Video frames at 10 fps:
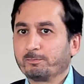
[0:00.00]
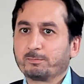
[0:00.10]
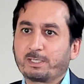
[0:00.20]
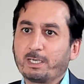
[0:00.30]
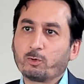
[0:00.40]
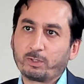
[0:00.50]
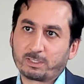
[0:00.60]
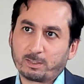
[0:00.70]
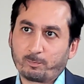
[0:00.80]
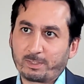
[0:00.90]
cure it
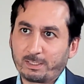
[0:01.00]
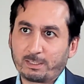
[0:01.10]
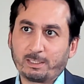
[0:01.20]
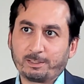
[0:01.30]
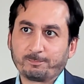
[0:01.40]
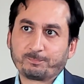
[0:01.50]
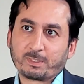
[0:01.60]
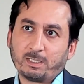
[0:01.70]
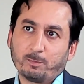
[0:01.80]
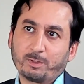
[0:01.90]
completely.
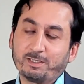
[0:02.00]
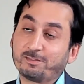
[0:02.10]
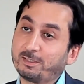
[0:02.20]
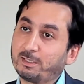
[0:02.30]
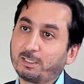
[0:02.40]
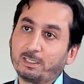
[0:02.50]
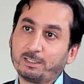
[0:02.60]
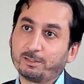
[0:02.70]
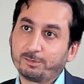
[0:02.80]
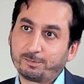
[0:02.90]
But it certainly
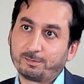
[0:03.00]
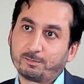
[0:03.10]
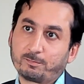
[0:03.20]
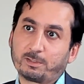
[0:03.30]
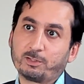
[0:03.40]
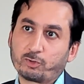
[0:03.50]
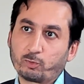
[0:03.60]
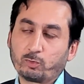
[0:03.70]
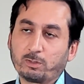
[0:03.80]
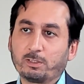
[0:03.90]
does
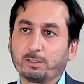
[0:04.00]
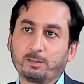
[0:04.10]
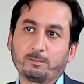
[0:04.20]
control the